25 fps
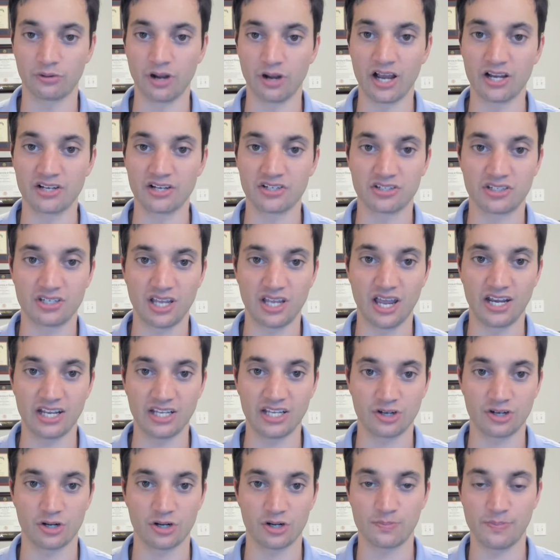rushed, and
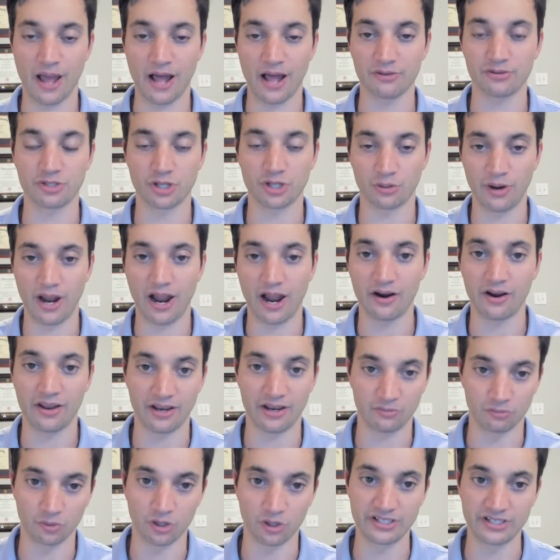he starts bouncing around
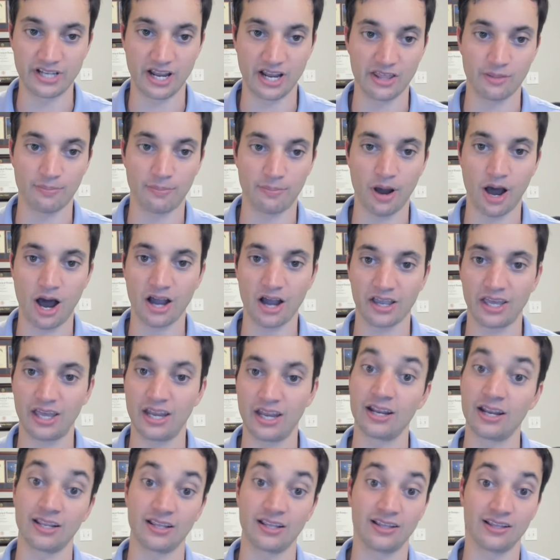and runs out of the
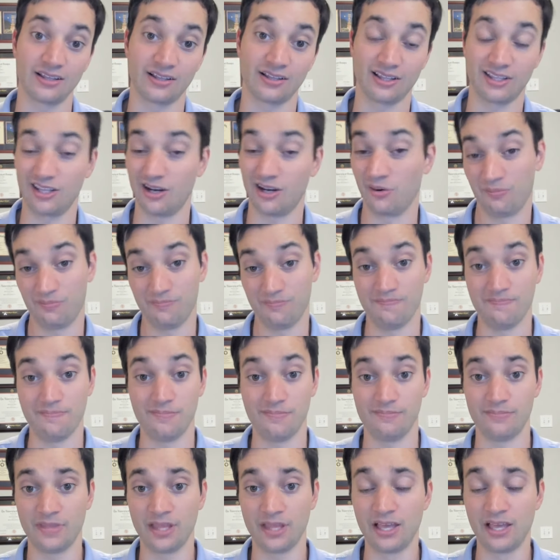pocket. And he, you
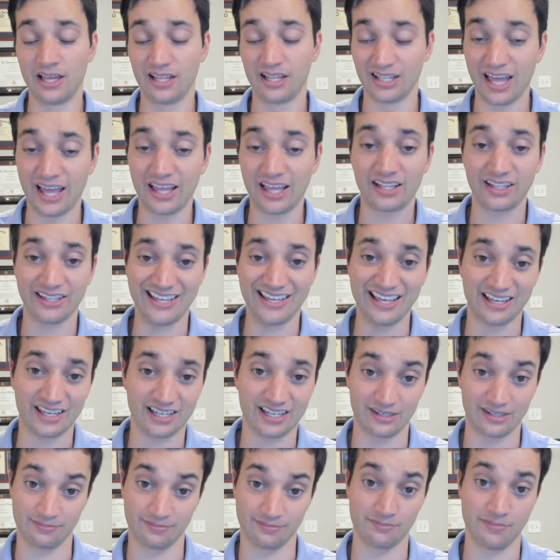know, likely
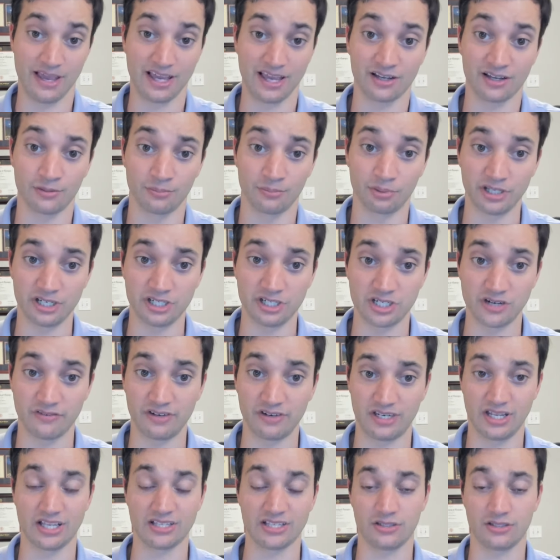can make a completion if
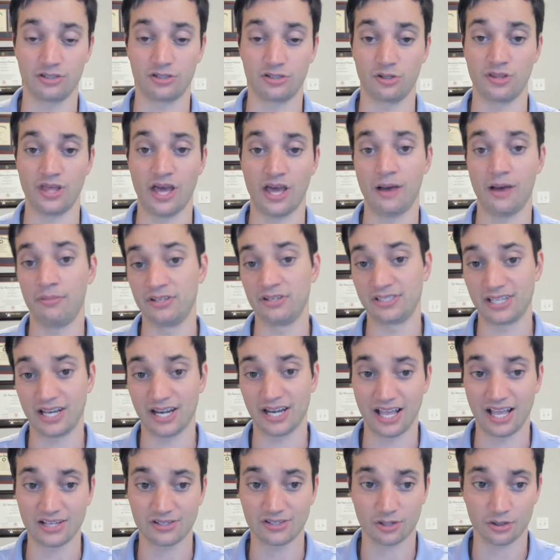he doesn't do that.
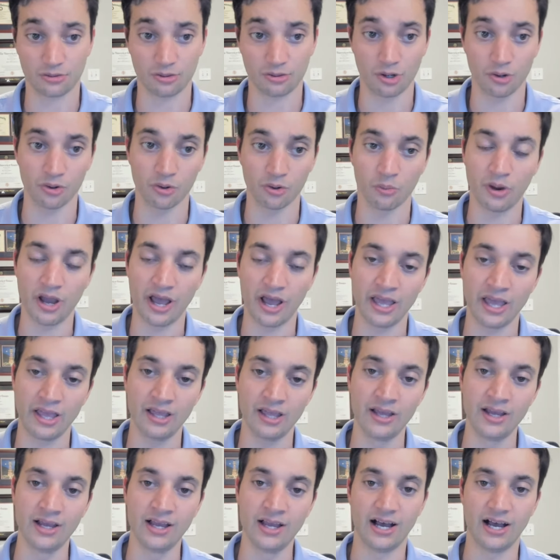Instead, he has to throw it away.
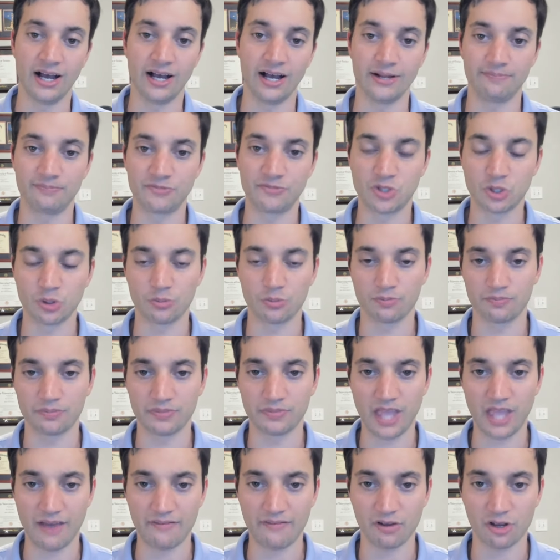So
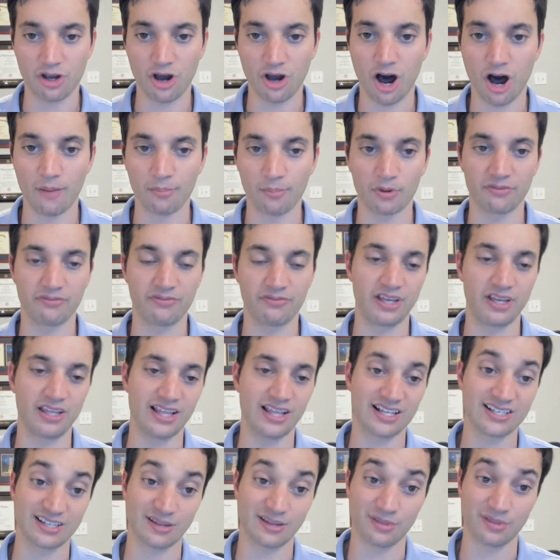having calmer
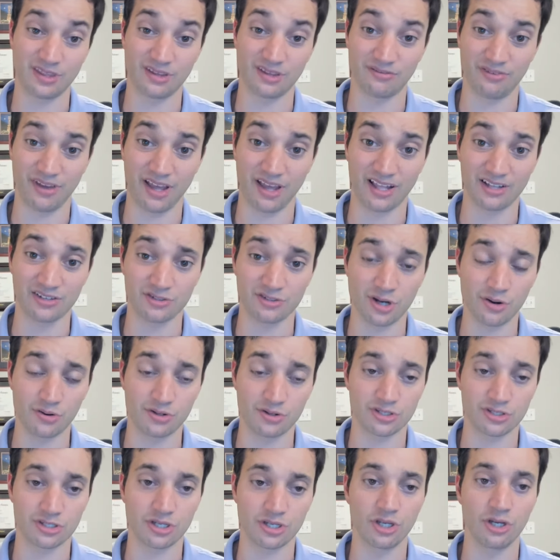feet, that's something that fans
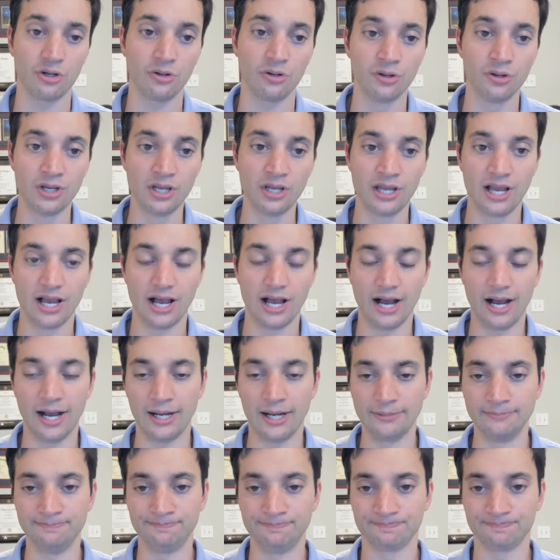notice too.
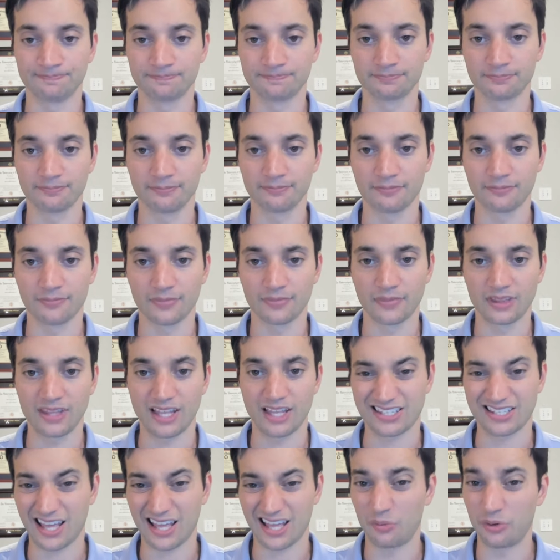
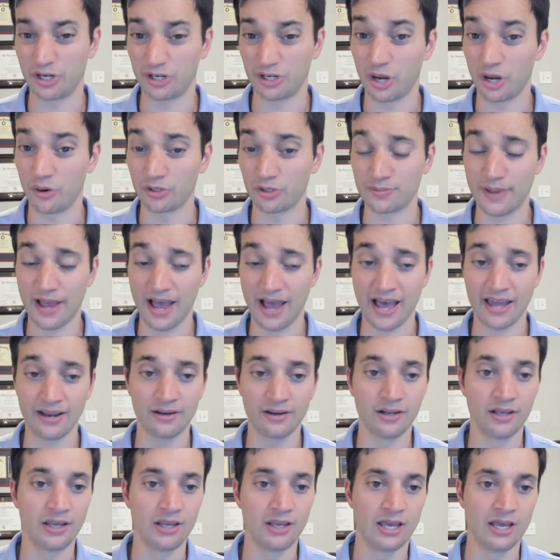That's kind of when you know it's
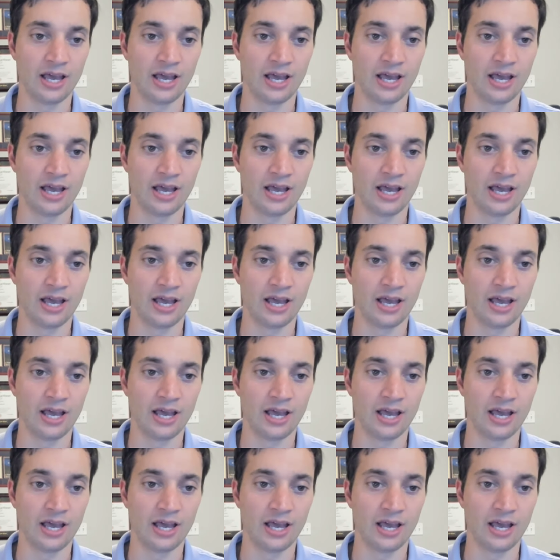bad.